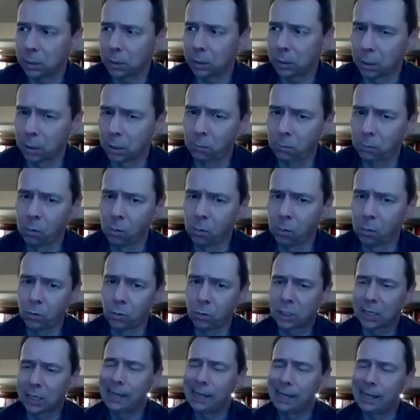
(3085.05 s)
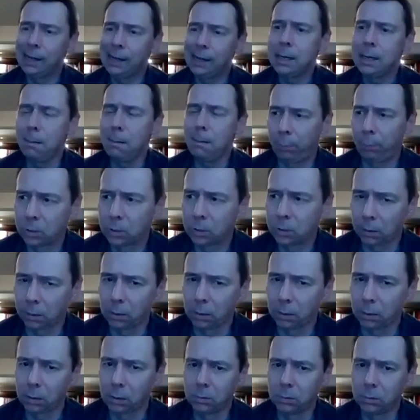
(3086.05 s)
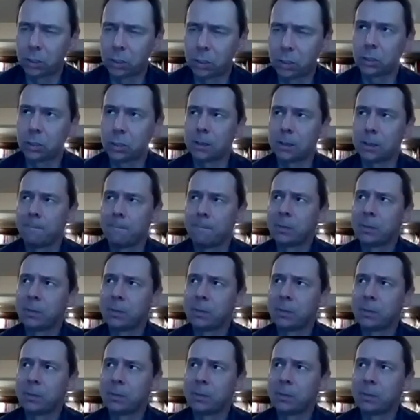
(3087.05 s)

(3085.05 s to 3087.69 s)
and I wouldn't want to leap to conclusions,